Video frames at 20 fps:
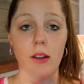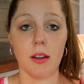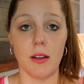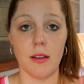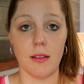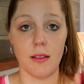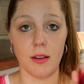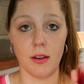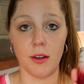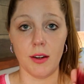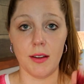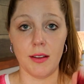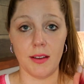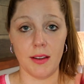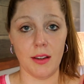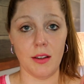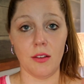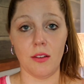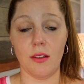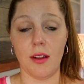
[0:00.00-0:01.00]

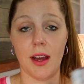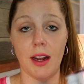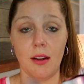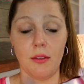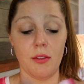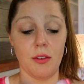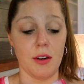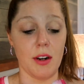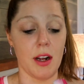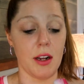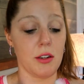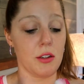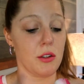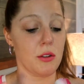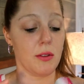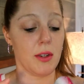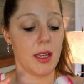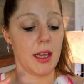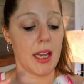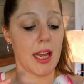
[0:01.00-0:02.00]
Seriously do that if you're not
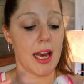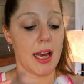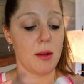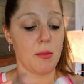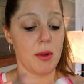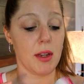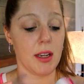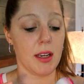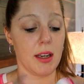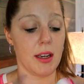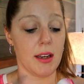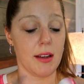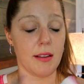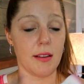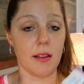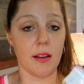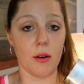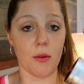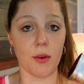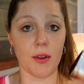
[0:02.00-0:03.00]
doing that because
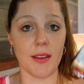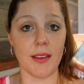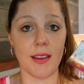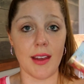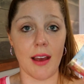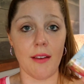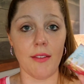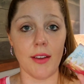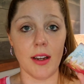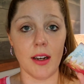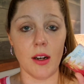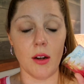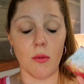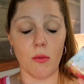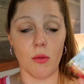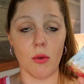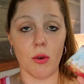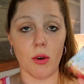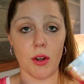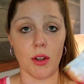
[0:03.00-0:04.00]
there were seven
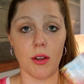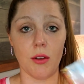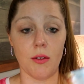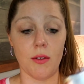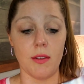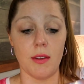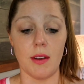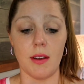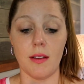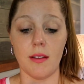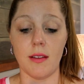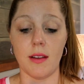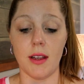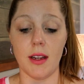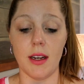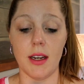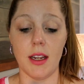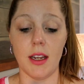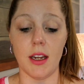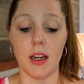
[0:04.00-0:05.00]
more uses
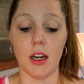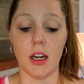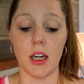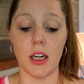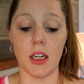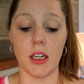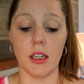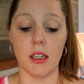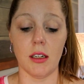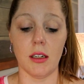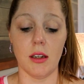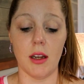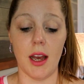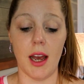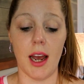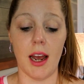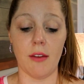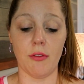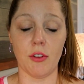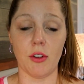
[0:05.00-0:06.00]
in here
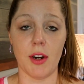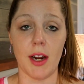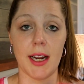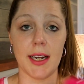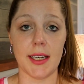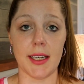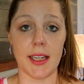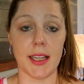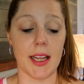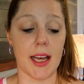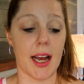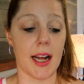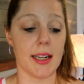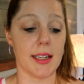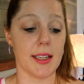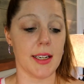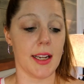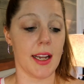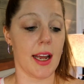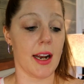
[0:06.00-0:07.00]
after I did that
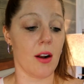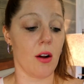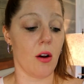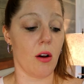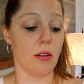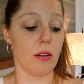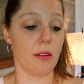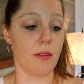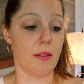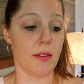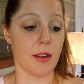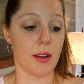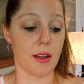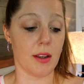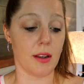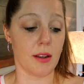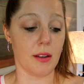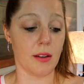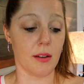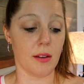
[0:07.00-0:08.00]
to get all of
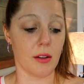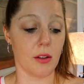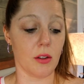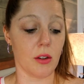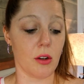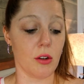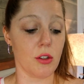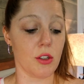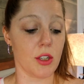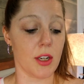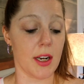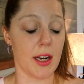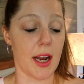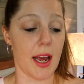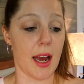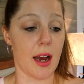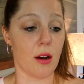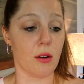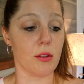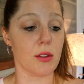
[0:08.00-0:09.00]
the, the lotion
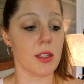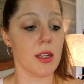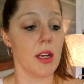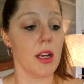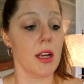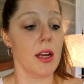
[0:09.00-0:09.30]
out.